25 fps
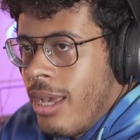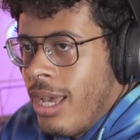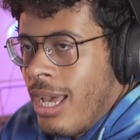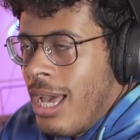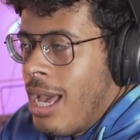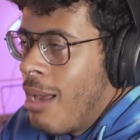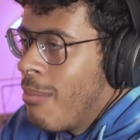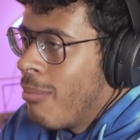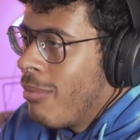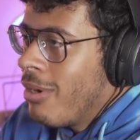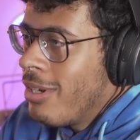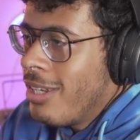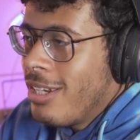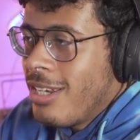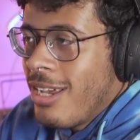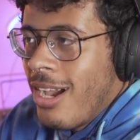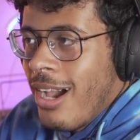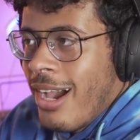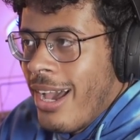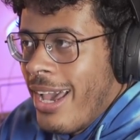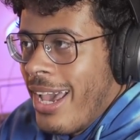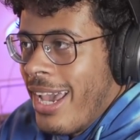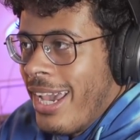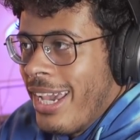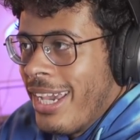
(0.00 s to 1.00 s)
I'm gonna
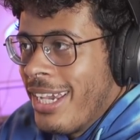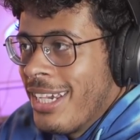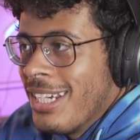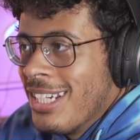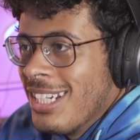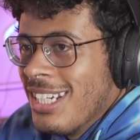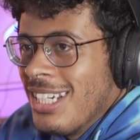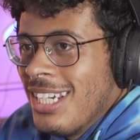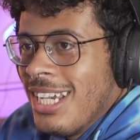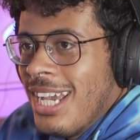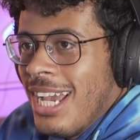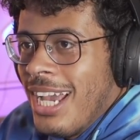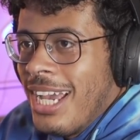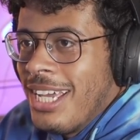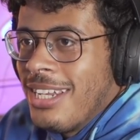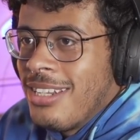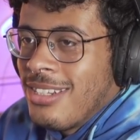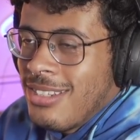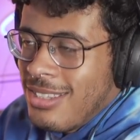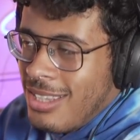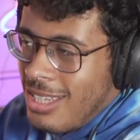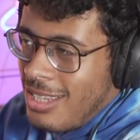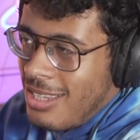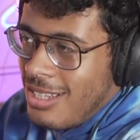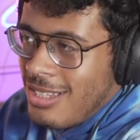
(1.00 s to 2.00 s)
die, hmm.
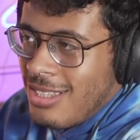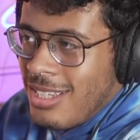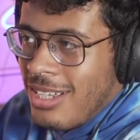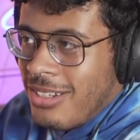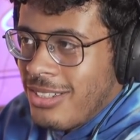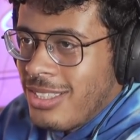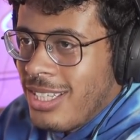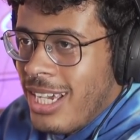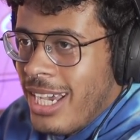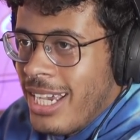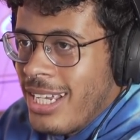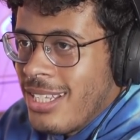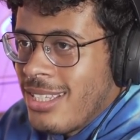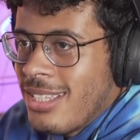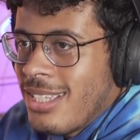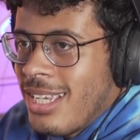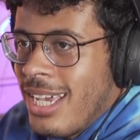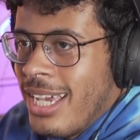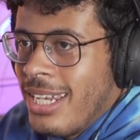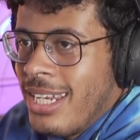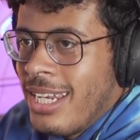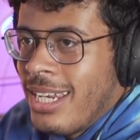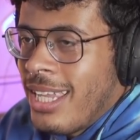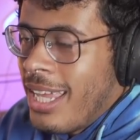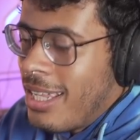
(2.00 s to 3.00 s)
and then the cell dies,
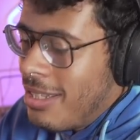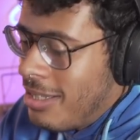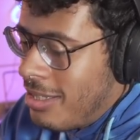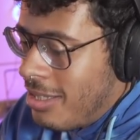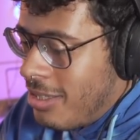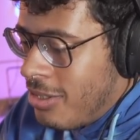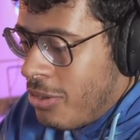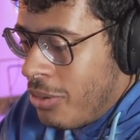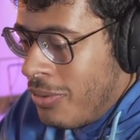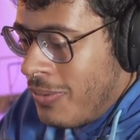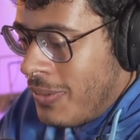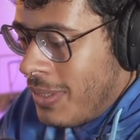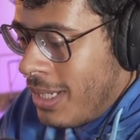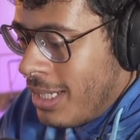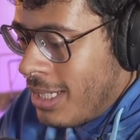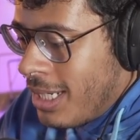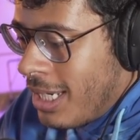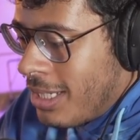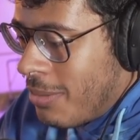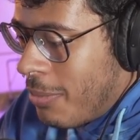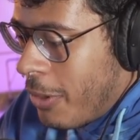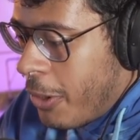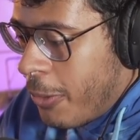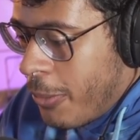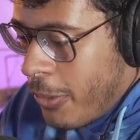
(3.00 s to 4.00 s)
and it gets sort of
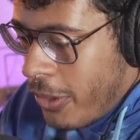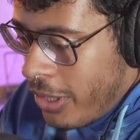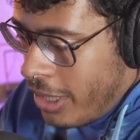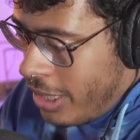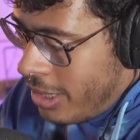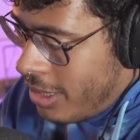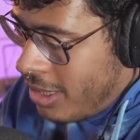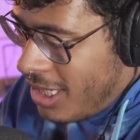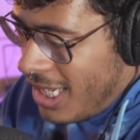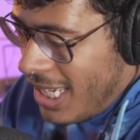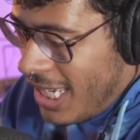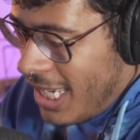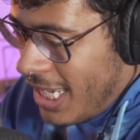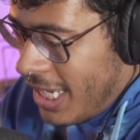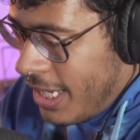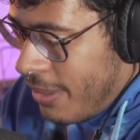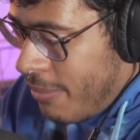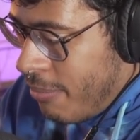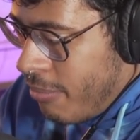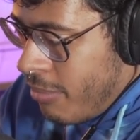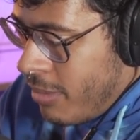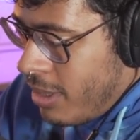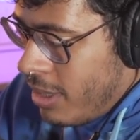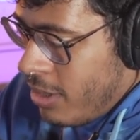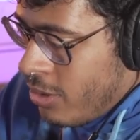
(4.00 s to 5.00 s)
digested by your body and
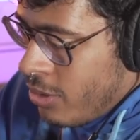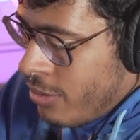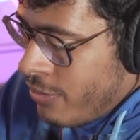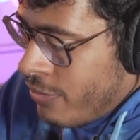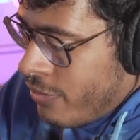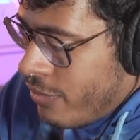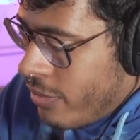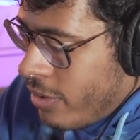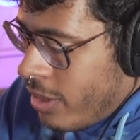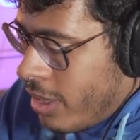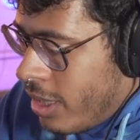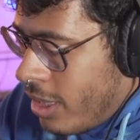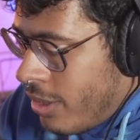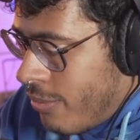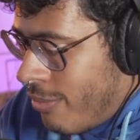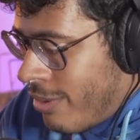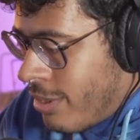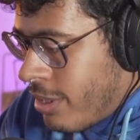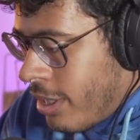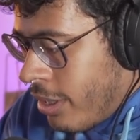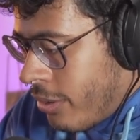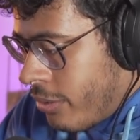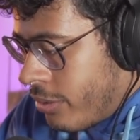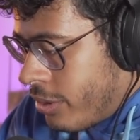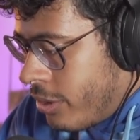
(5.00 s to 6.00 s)
um, sort of uh,
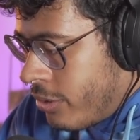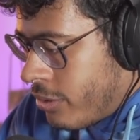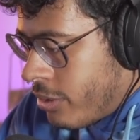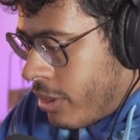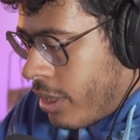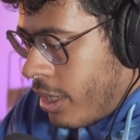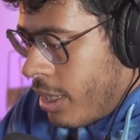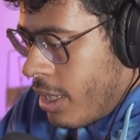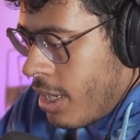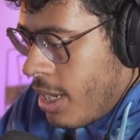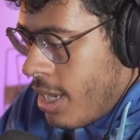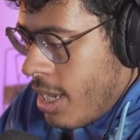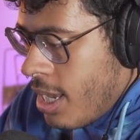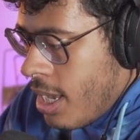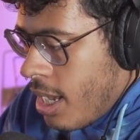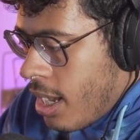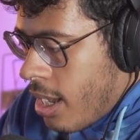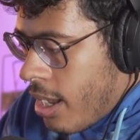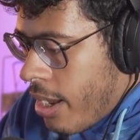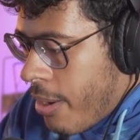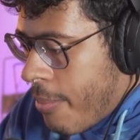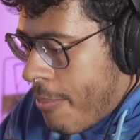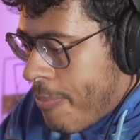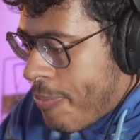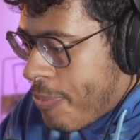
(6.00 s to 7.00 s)
recycled usually.
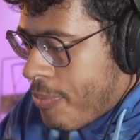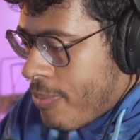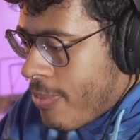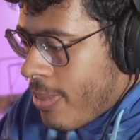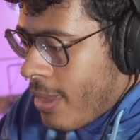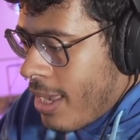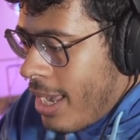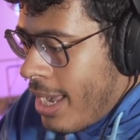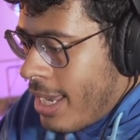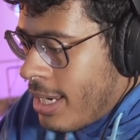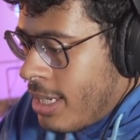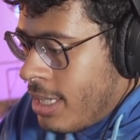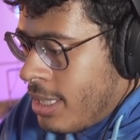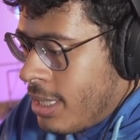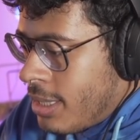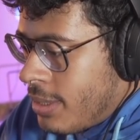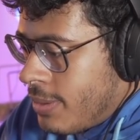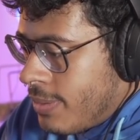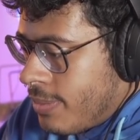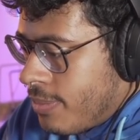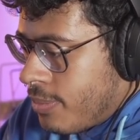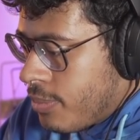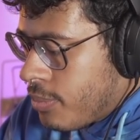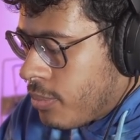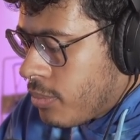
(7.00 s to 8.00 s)
Um, and
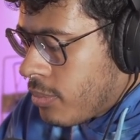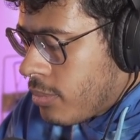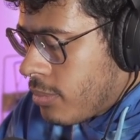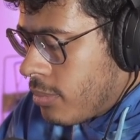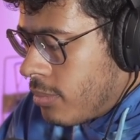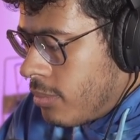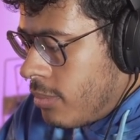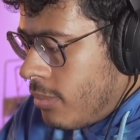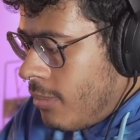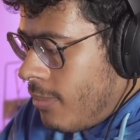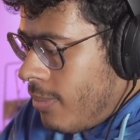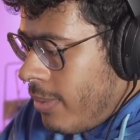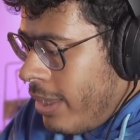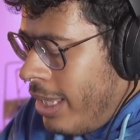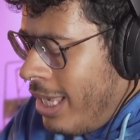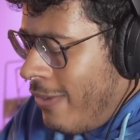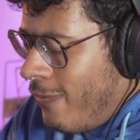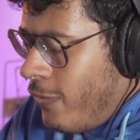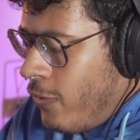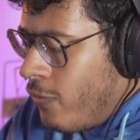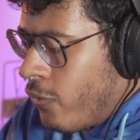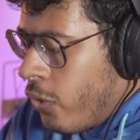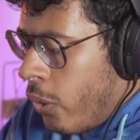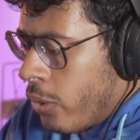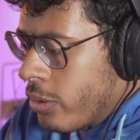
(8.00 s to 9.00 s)
if
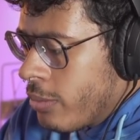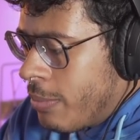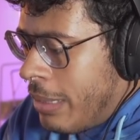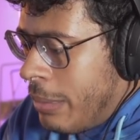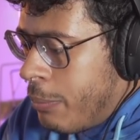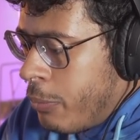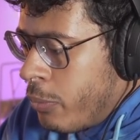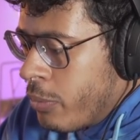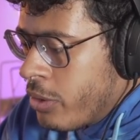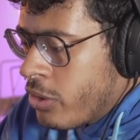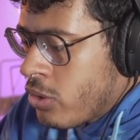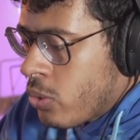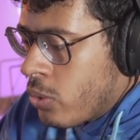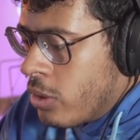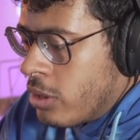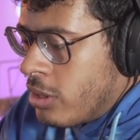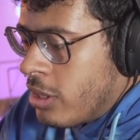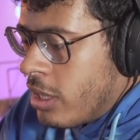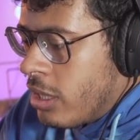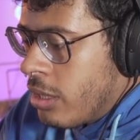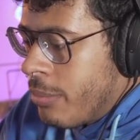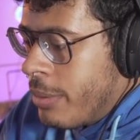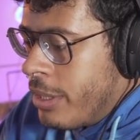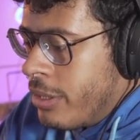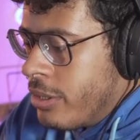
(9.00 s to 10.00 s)
you've got people with shorter
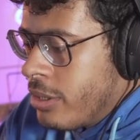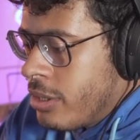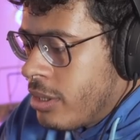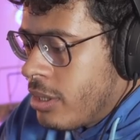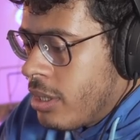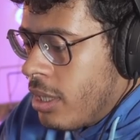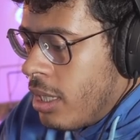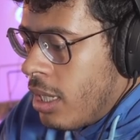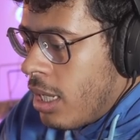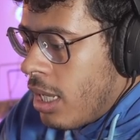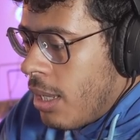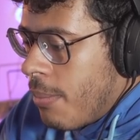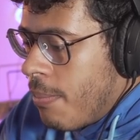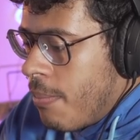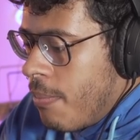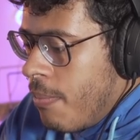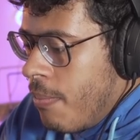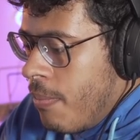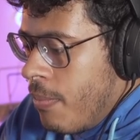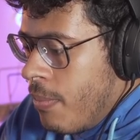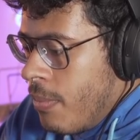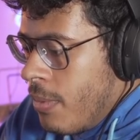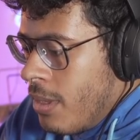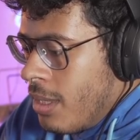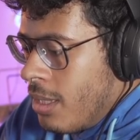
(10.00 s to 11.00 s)
telomeres,
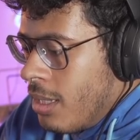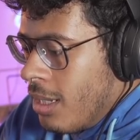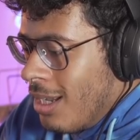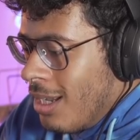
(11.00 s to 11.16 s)
um,